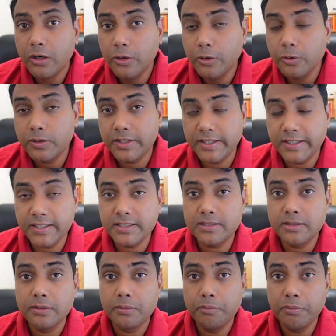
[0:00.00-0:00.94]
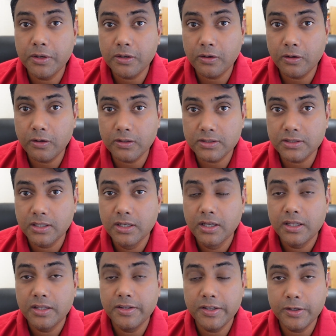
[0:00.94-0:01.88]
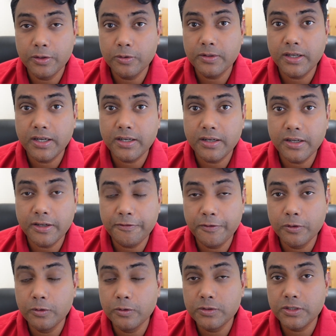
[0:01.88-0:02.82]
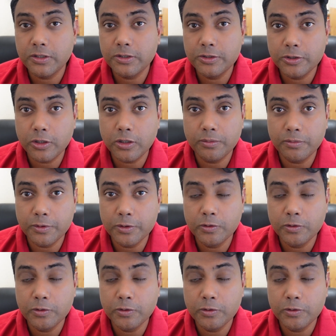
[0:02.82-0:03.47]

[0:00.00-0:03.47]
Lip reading: do things because they know that if you lose your job,